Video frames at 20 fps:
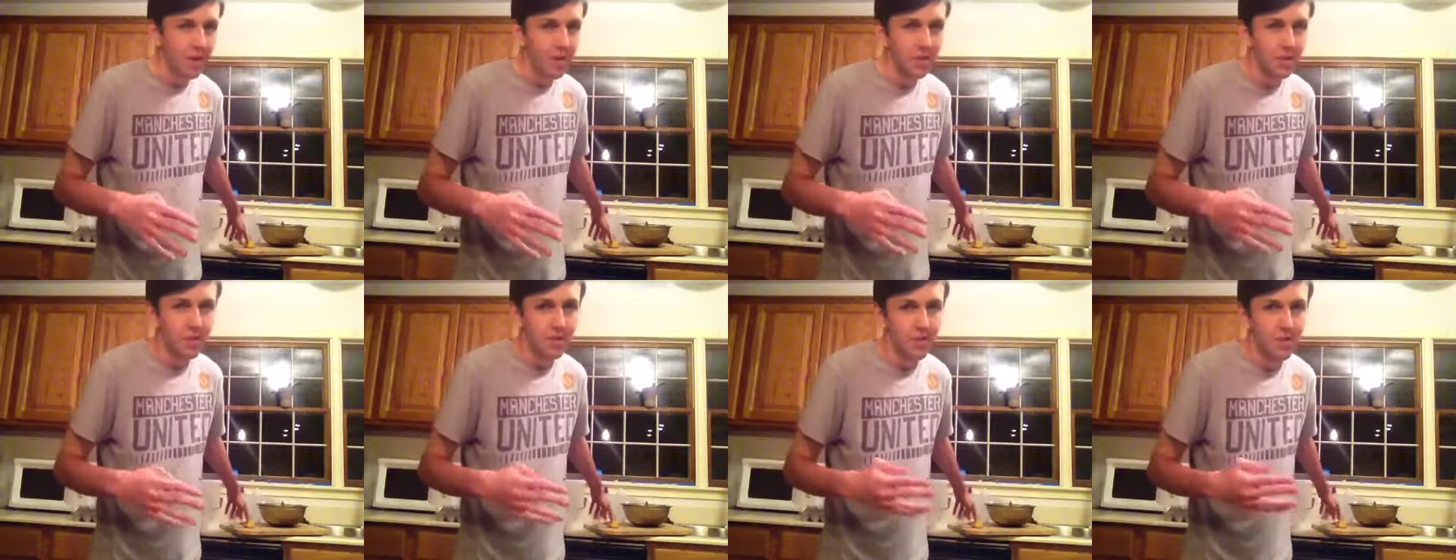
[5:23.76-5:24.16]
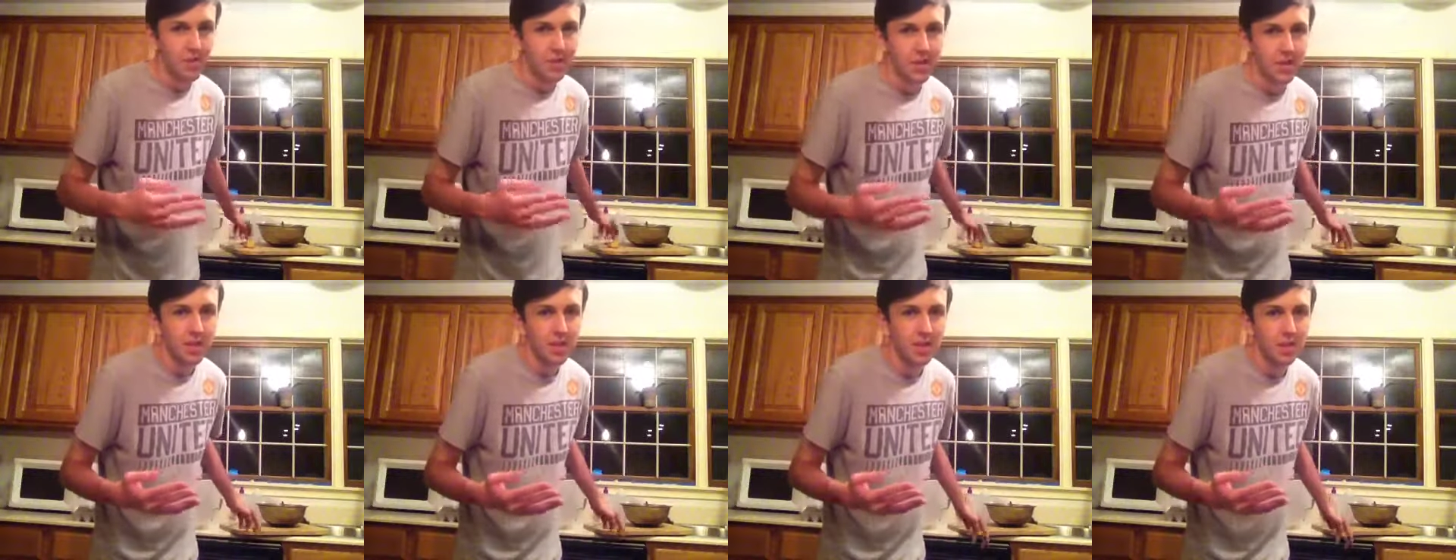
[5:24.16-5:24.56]
out
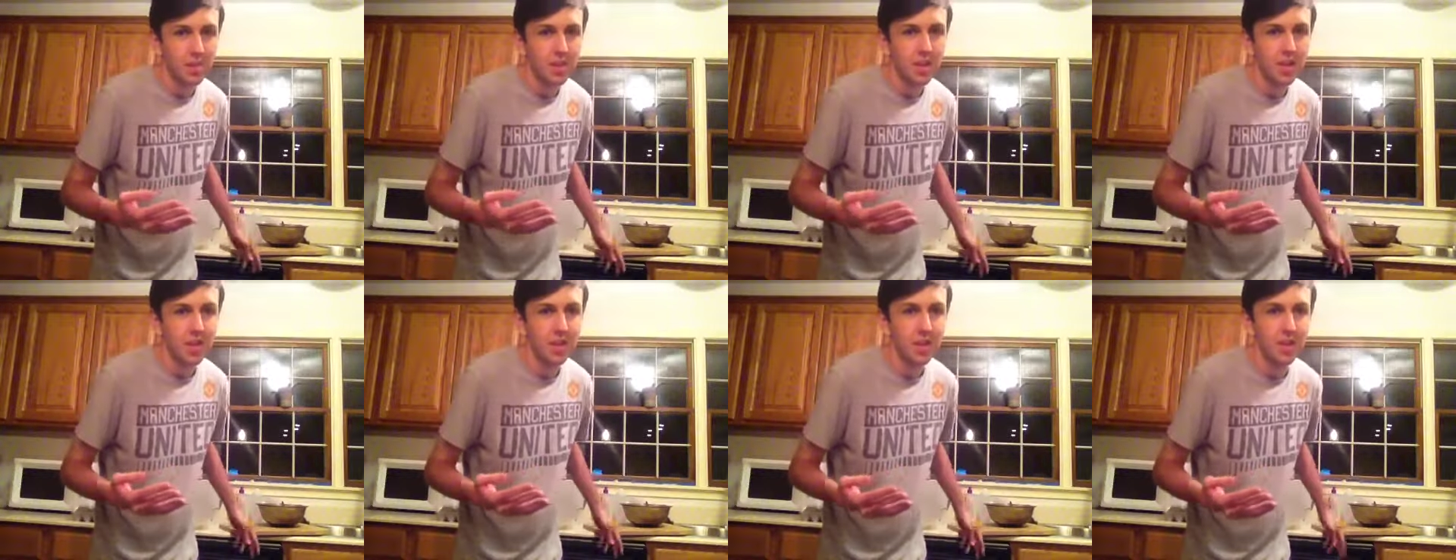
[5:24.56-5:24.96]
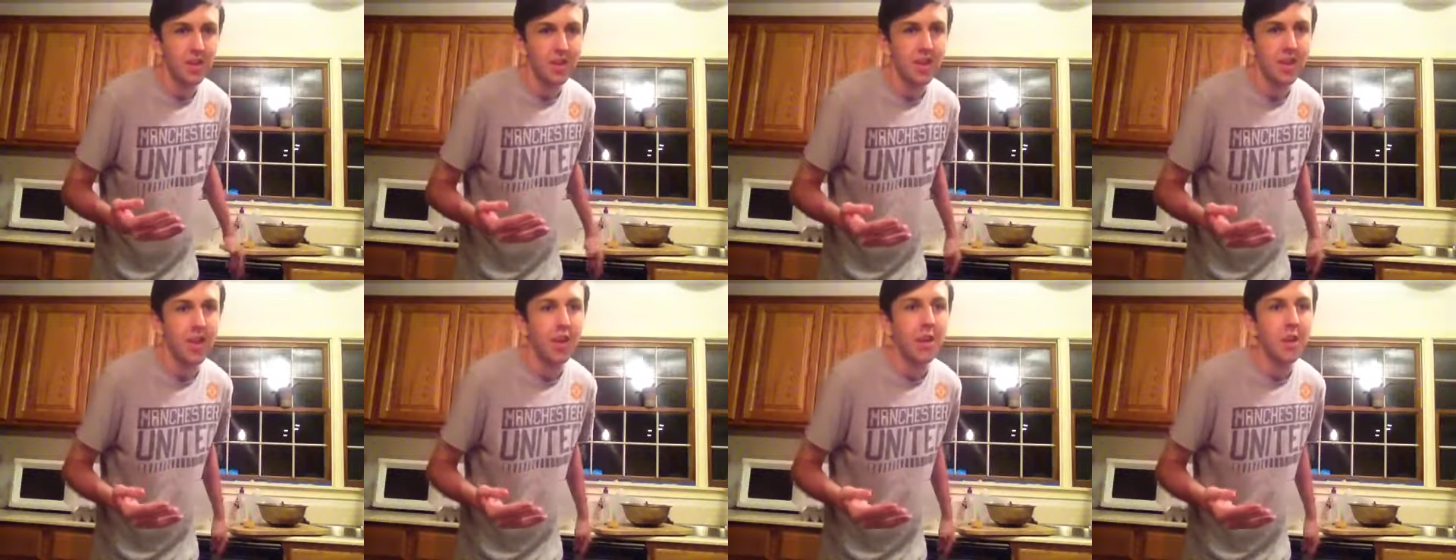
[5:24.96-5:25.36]
evenly on a pan,
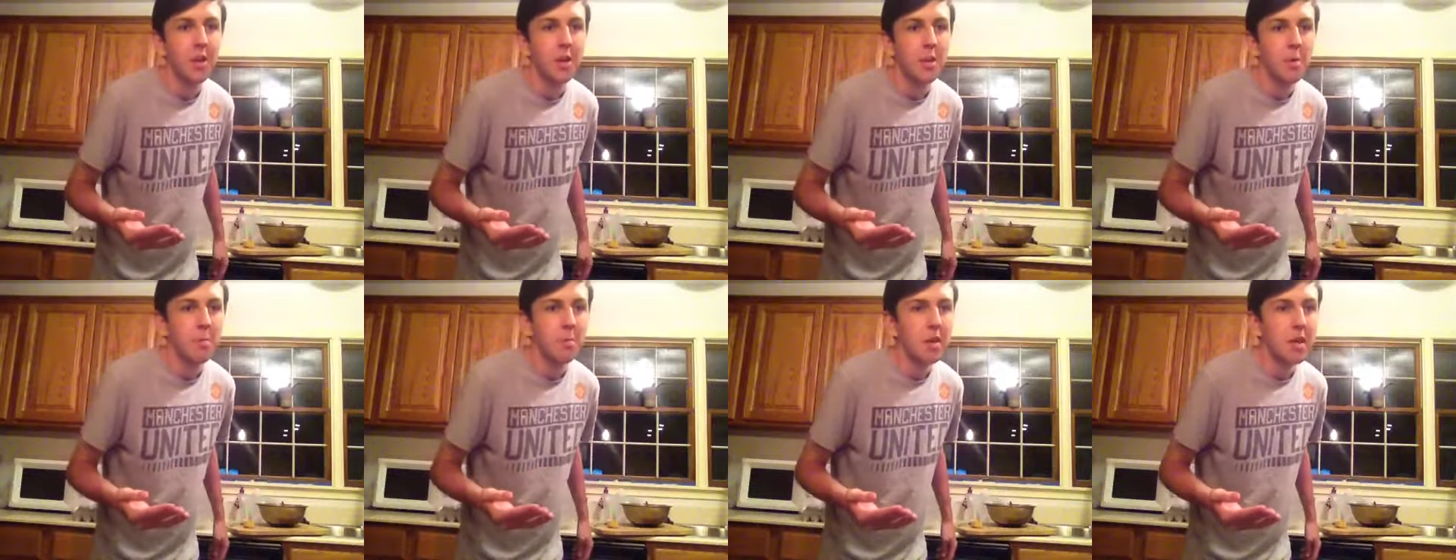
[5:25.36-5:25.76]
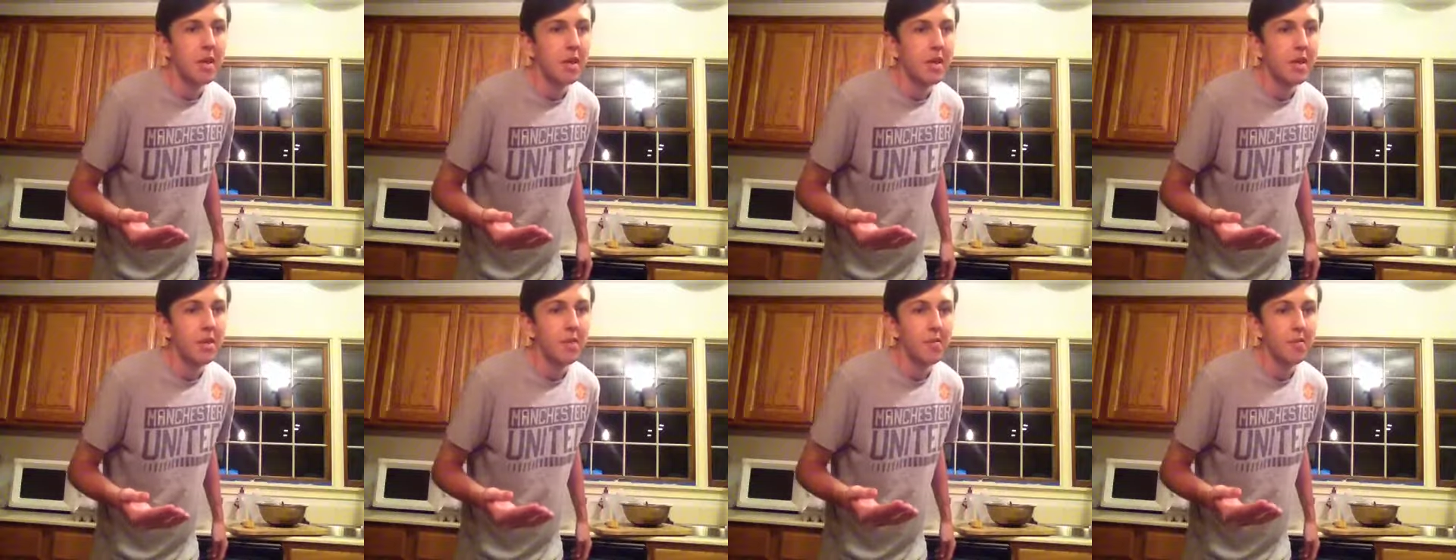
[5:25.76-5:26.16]

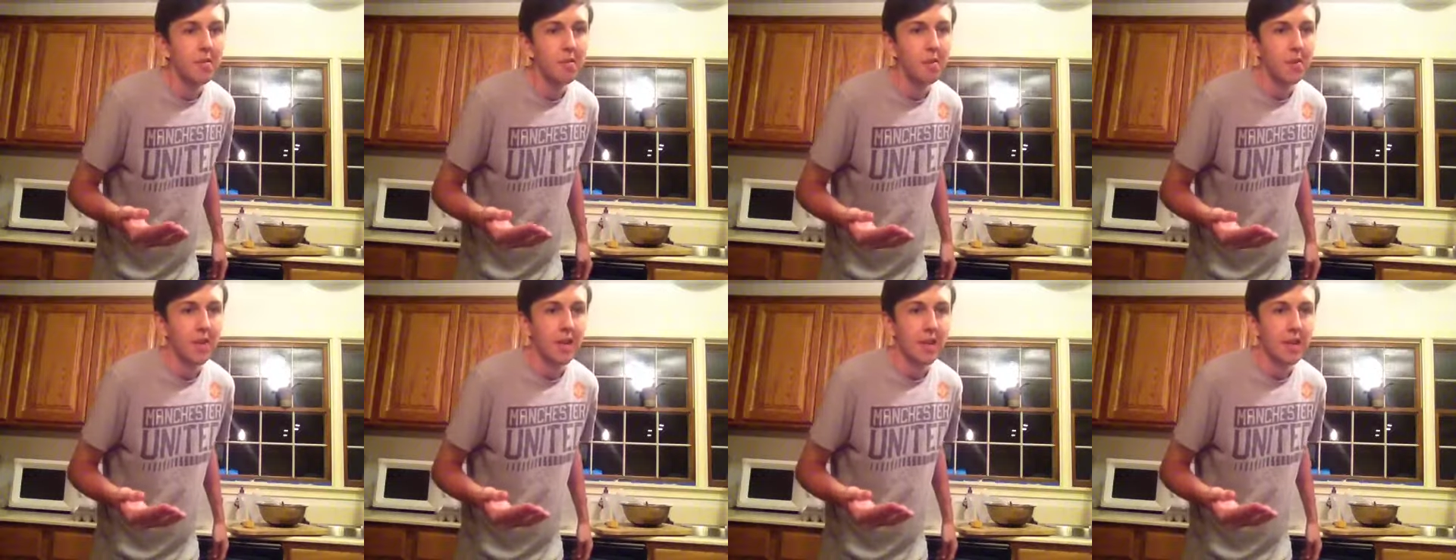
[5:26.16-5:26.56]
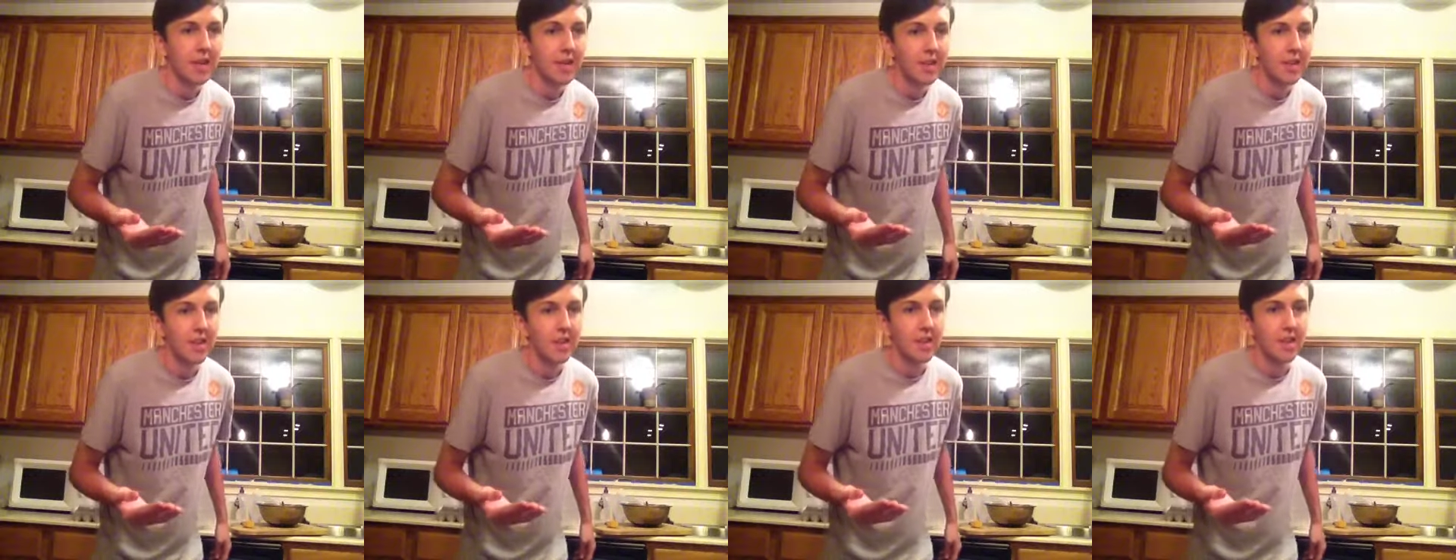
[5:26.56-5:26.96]
bake it for
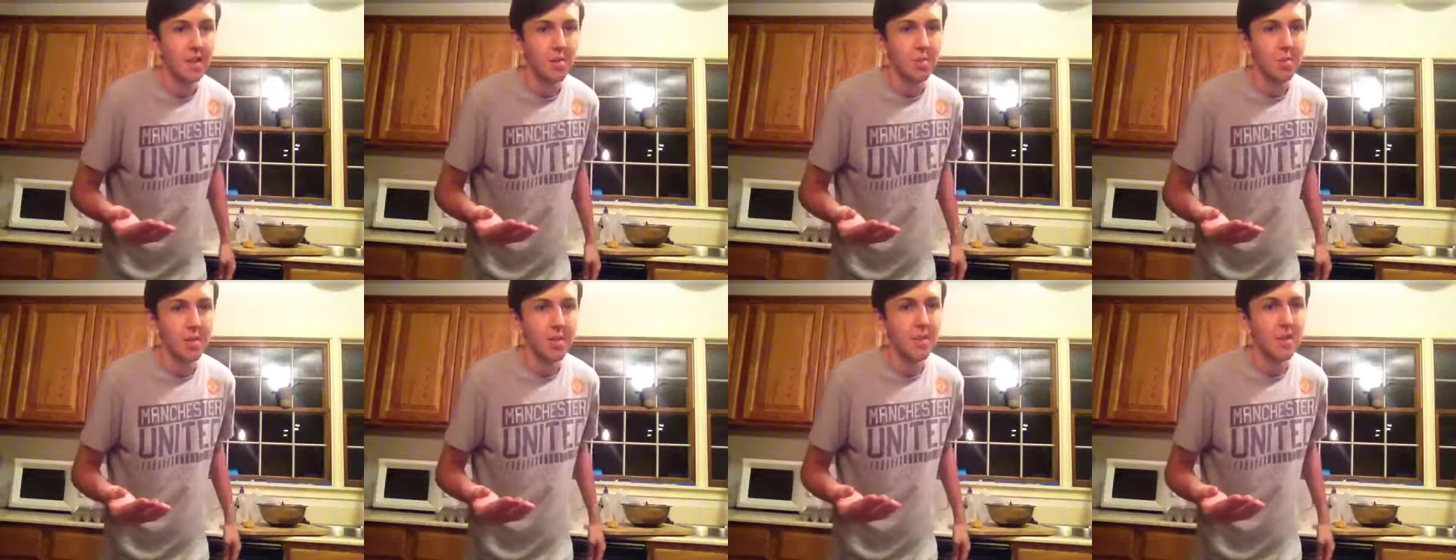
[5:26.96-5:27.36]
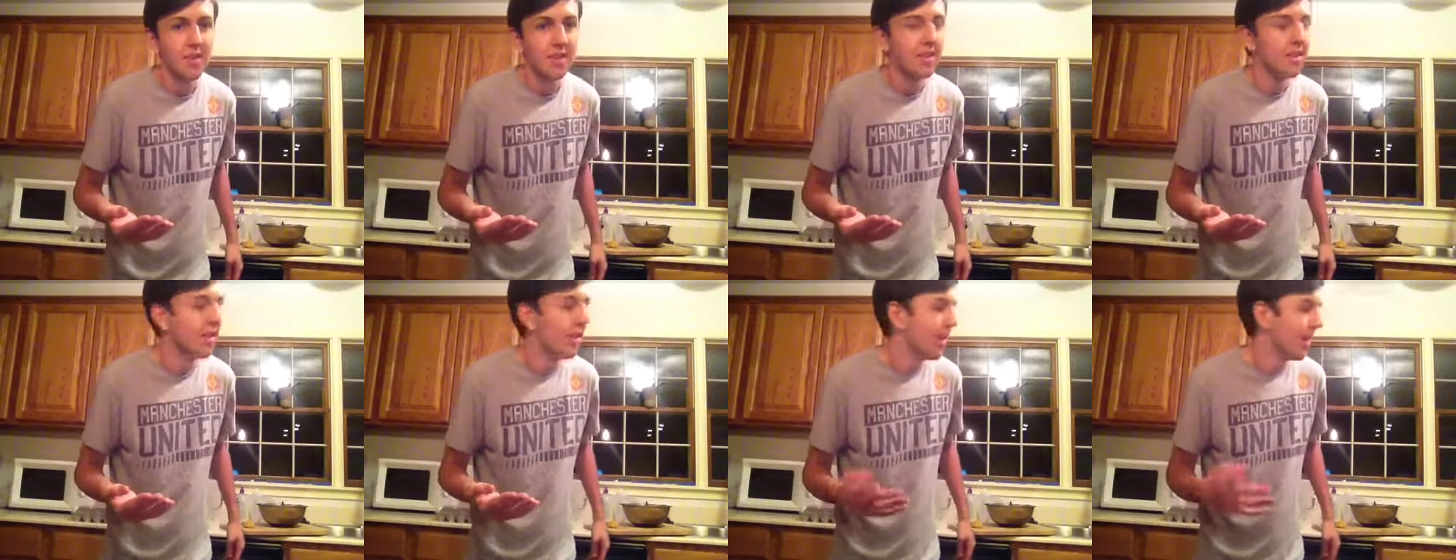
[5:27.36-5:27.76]
8 to 10
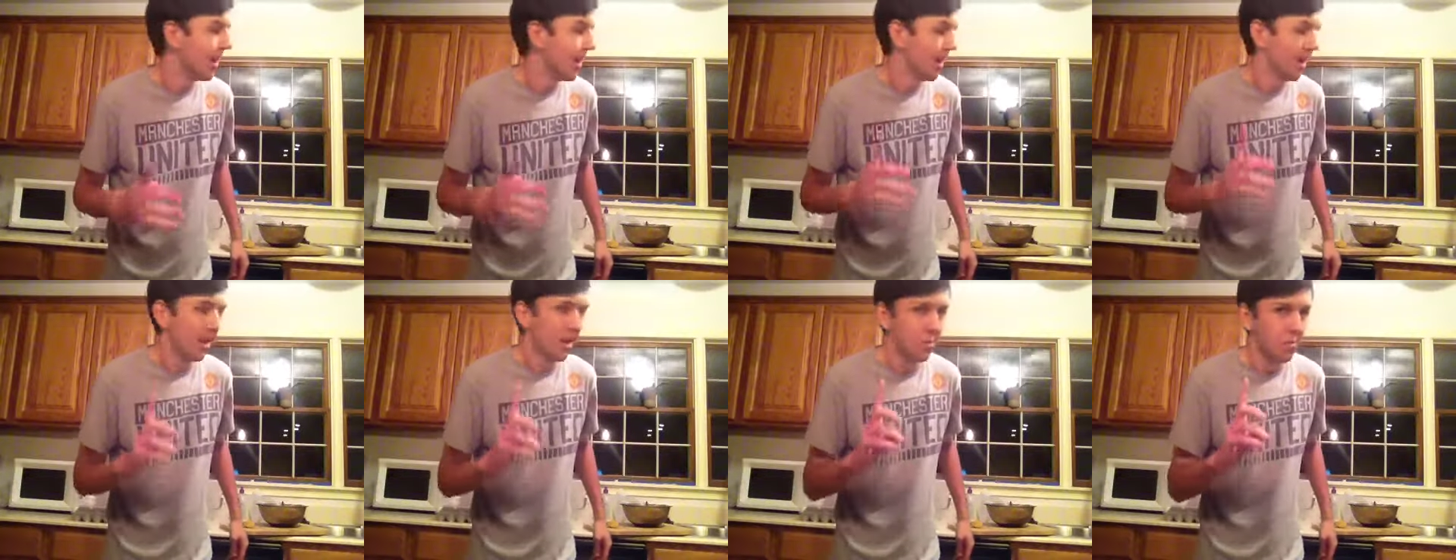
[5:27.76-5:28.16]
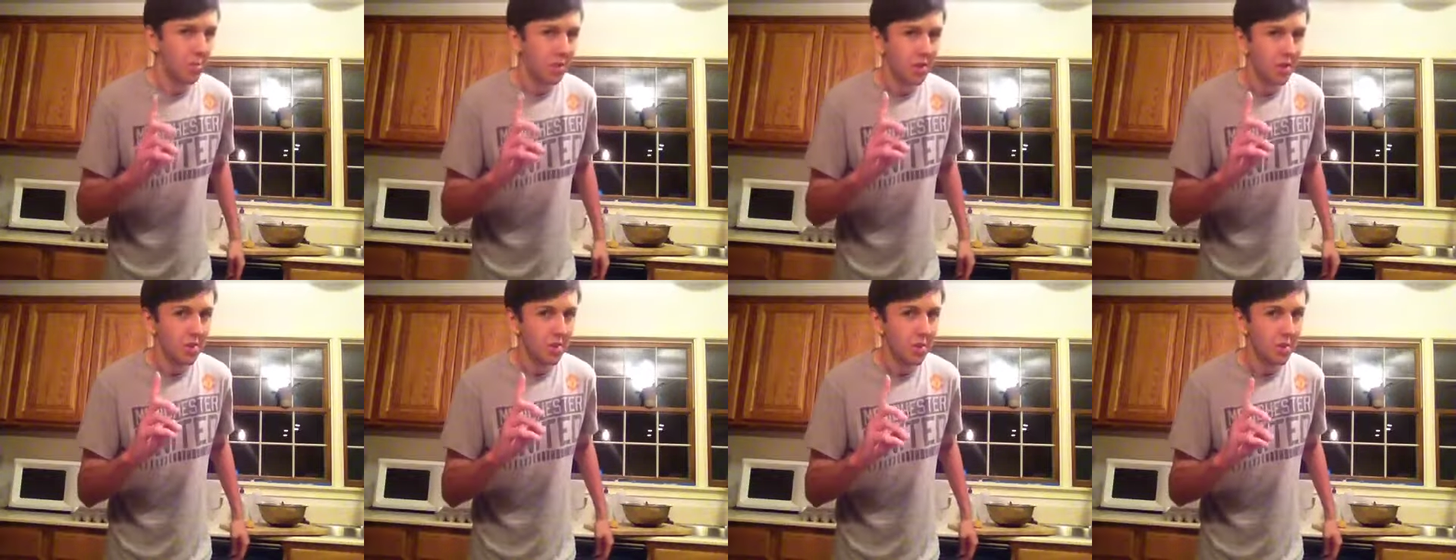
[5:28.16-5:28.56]
minutes, and
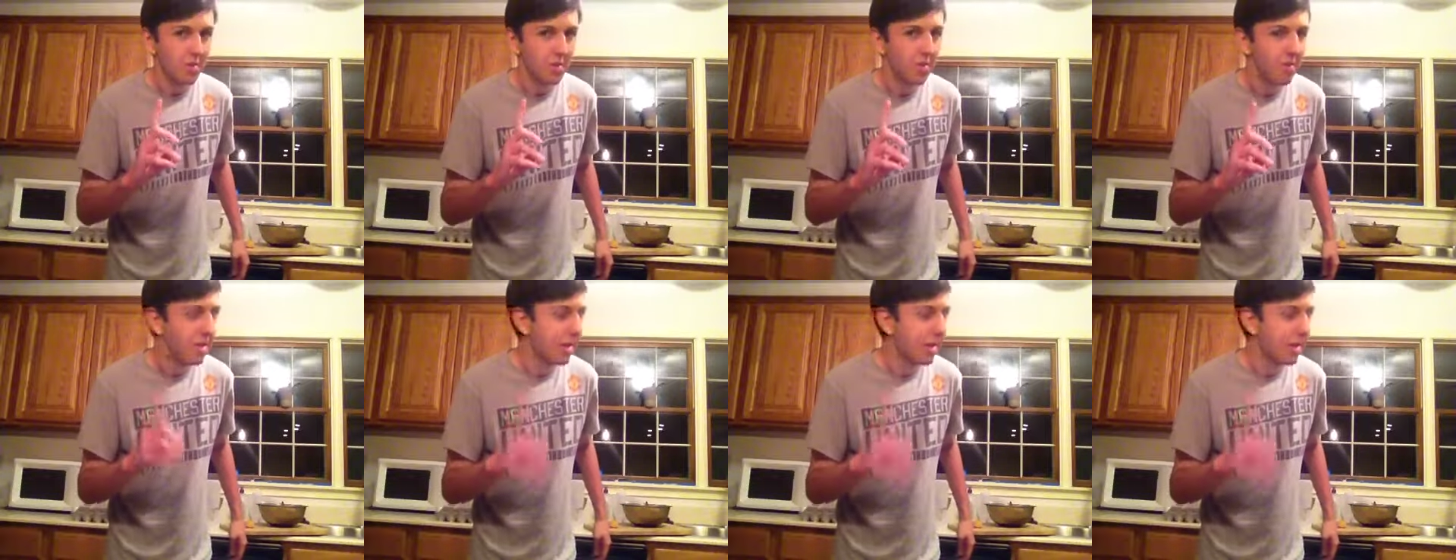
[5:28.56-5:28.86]
when you are